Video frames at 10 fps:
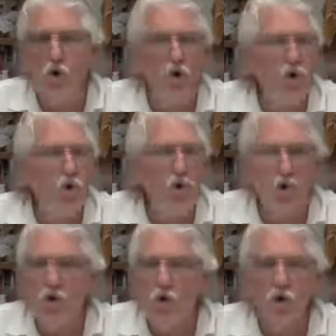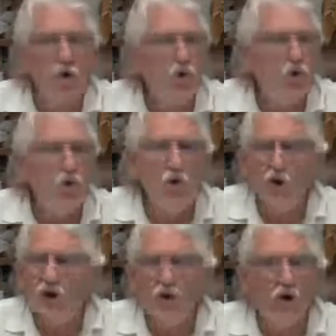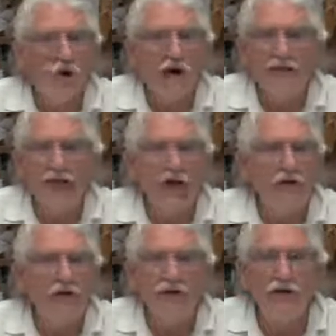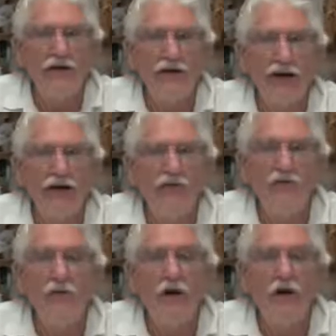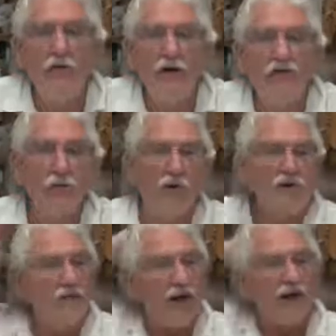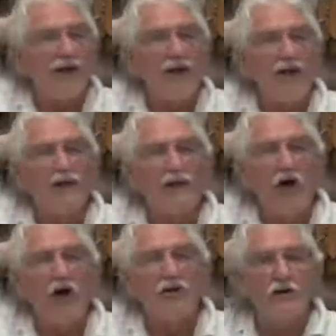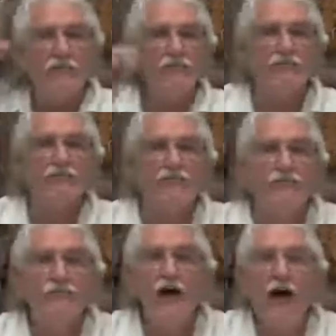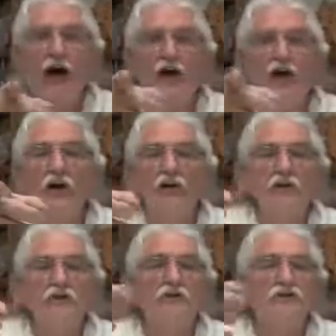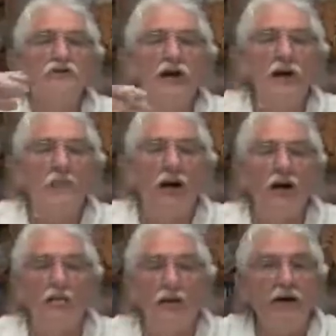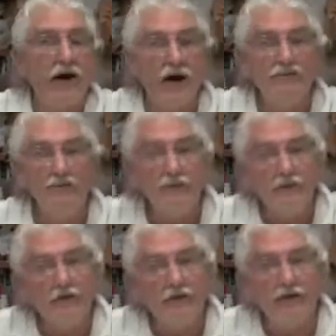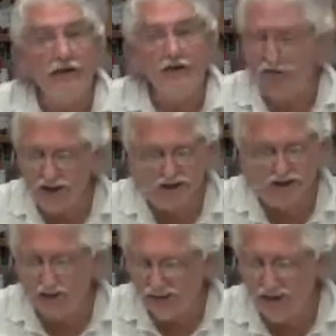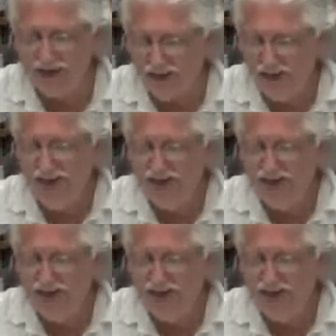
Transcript: Ooh, don't like that one, do you guys? Why? What's the back of the head called? I heard you, cerebellum. Absolutely. You guys are good.